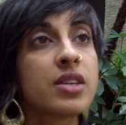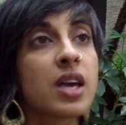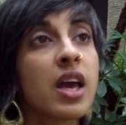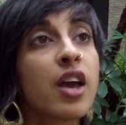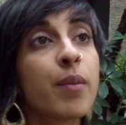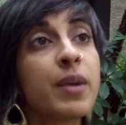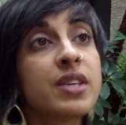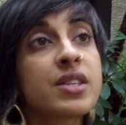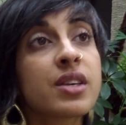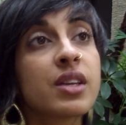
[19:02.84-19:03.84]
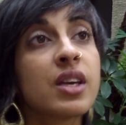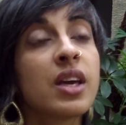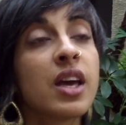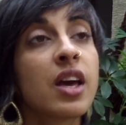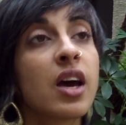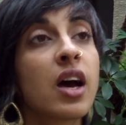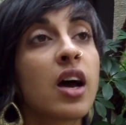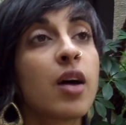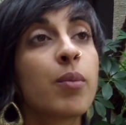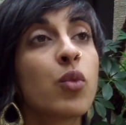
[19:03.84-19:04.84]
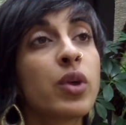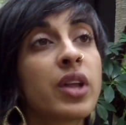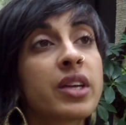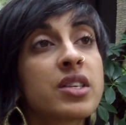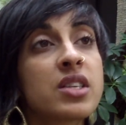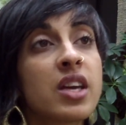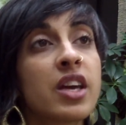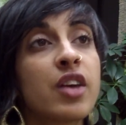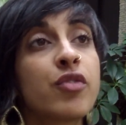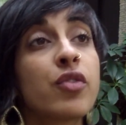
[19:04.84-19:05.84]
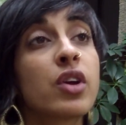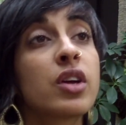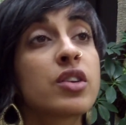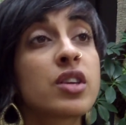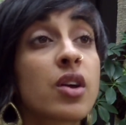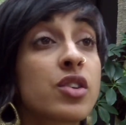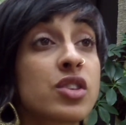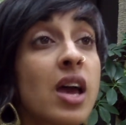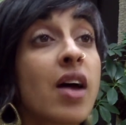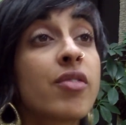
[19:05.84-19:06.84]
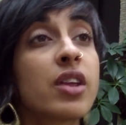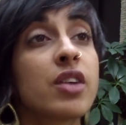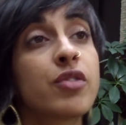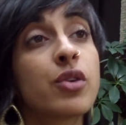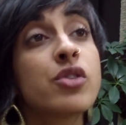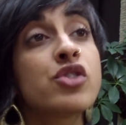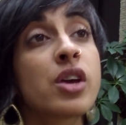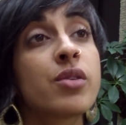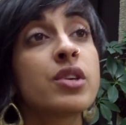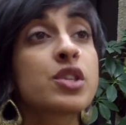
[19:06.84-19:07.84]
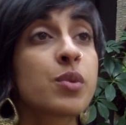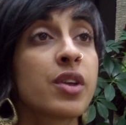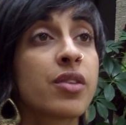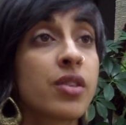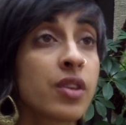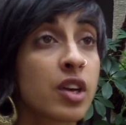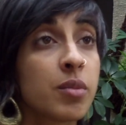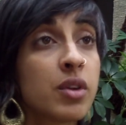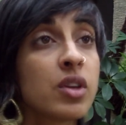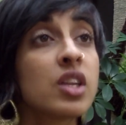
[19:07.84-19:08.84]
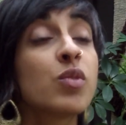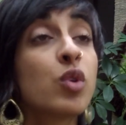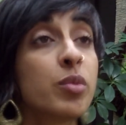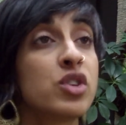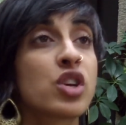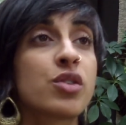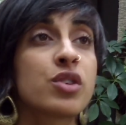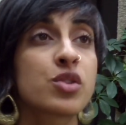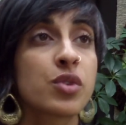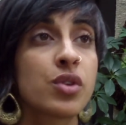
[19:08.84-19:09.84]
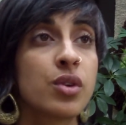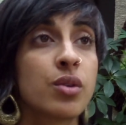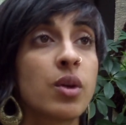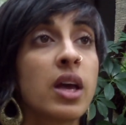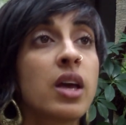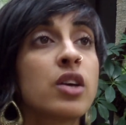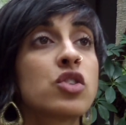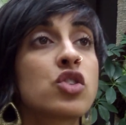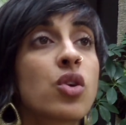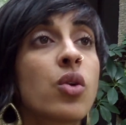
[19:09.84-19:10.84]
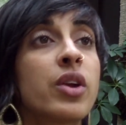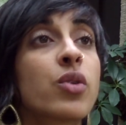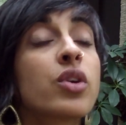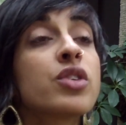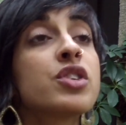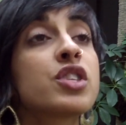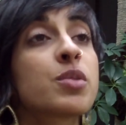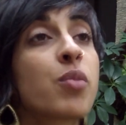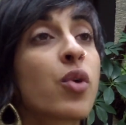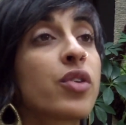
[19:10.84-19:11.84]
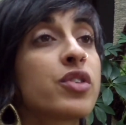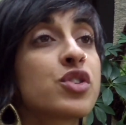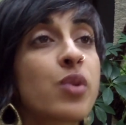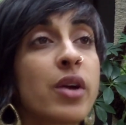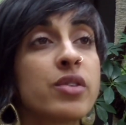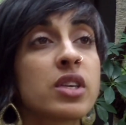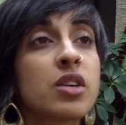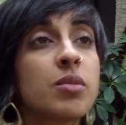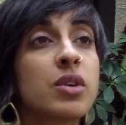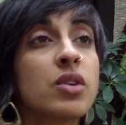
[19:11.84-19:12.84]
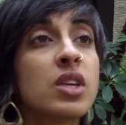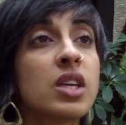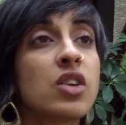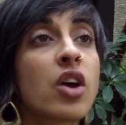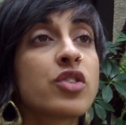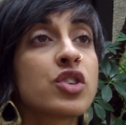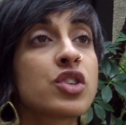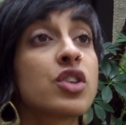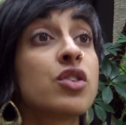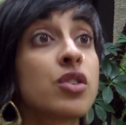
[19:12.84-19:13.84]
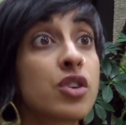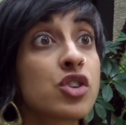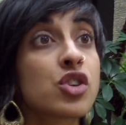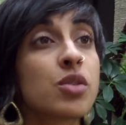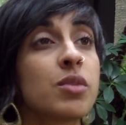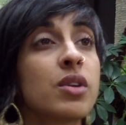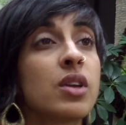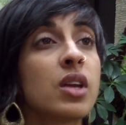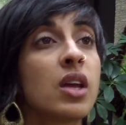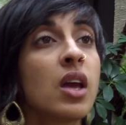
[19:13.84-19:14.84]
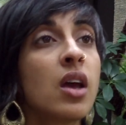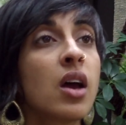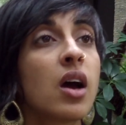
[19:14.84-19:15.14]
and basically we like to say to our staff that if you're generous with the community, we'll be generous with you. So in order to support the surrounding community, not just the Noorish community,